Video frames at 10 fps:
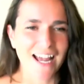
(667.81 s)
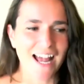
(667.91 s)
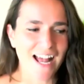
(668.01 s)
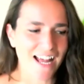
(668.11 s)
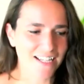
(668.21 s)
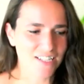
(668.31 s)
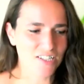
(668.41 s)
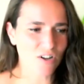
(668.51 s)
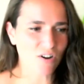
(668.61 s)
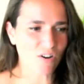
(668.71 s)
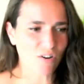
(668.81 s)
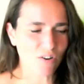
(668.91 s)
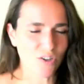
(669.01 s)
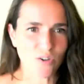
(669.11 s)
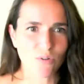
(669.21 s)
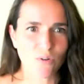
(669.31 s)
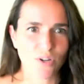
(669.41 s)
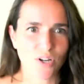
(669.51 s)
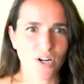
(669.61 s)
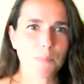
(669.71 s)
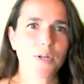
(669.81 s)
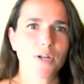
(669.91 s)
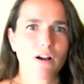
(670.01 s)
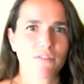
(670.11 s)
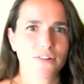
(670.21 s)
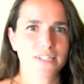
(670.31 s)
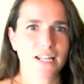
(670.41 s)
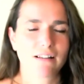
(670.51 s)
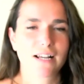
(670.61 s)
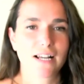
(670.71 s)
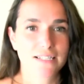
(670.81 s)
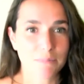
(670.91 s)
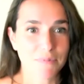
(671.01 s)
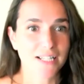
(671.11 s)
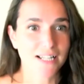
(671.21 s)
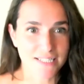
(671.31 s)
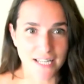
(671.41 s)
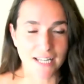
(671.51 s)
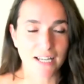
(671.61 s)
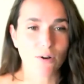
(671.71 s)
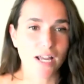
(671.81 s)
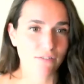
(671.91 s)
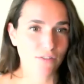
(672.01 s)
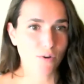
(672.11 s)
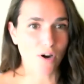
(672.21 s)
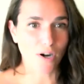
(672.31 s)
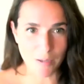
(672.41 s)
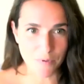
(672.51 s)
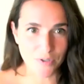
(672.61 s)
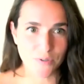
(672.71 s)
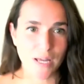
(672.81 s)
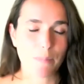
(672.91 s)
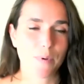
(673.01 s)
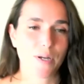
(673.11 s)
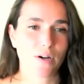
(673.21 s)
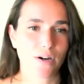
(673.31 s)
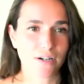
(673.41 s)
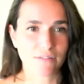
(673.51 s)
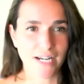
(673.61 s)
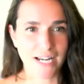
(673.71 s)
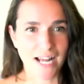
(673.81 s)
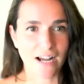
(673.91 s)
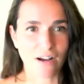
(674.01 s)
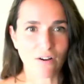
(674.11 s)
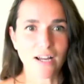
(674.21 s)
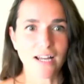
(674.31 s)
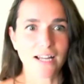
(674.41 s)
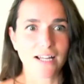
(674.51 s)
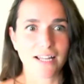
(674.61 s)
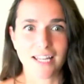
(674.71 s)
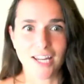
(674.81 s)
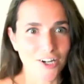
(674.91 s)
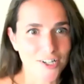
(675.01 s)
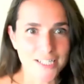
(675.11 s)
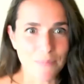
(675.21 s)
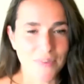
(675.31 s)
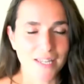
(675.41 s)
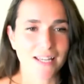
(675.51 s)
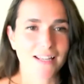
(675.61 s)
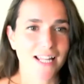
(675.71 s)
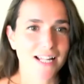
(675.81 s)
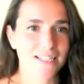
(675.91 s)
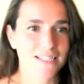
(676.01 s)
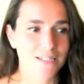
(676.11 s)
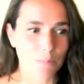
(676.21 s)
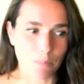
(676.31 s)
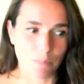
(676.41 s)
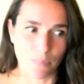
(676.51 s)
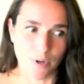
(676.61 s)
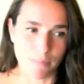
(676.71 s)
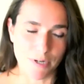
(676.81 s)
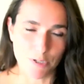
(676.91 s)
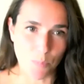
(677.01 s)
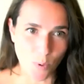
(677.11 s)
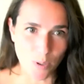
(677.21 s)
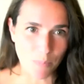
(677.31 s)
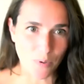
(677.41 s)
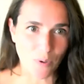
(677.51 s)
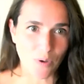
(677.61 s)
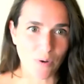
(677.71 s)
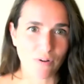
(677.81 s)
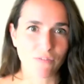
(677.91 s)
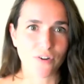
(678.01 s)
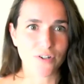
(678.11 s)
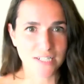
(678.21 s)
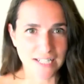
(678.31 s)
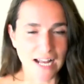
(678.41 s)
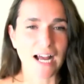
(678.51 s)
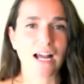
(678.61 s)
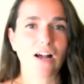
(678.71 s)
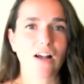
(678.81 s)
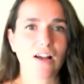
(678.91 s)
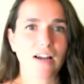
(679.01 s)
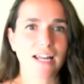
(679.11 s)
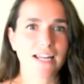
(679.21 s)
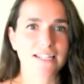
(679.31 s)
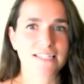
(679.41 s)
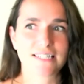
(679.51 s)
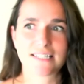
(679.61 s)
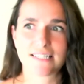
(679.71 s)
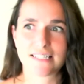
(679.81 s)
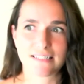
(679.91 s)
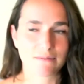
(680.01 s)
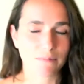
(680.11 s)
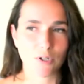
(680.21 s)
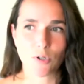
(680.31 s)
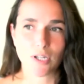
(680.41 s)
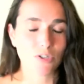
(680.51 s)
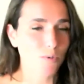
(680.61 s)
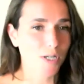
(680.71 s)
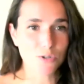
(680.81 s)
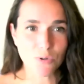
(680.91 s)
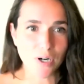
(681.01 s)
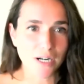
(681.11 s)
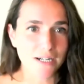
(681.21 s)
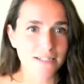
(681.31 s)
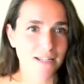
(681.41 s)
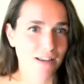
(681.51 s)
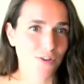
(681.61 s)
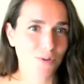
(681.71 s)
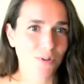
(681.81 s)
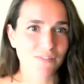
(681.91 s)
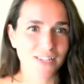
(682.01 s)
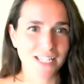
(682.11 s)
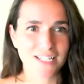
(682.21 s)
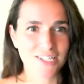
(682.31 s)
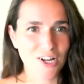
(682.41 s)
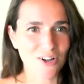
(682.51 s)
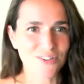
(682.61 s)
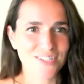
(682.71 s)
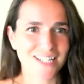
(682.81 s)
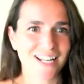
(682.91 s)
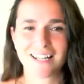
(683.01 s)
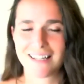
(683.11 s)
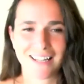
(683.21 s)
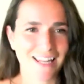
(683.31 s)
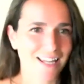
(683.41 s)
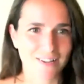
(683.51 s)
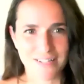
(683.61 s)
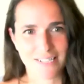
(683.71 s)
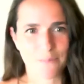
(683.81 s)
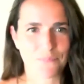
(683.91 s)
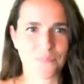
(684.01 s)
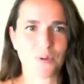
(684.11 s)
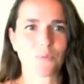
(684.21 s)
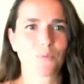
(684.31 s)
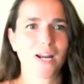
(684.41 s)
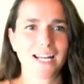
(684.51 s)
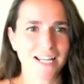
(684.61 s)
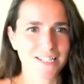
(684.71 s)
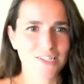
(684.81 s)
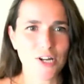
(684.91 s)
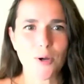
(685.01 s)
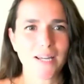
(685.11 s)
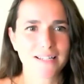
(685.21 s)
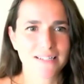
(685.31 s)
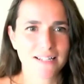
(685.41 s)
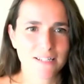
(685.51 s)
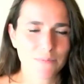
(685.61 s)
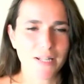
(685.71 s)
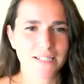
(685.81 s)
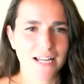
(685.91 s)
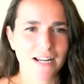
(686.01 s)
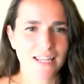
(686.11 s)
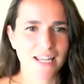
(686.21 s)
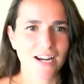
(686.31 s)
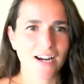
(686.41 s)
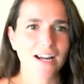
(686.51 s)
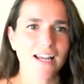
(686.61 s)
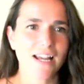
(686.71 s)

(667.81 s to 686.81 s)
And so you your company offers some, something that's like, okay, if you aren't able to do that big garden right now, here's something that's pretty much portable, versatile. It's you can do it indoors if you live in the East Coast and like it's raining and snowing six months out of the year.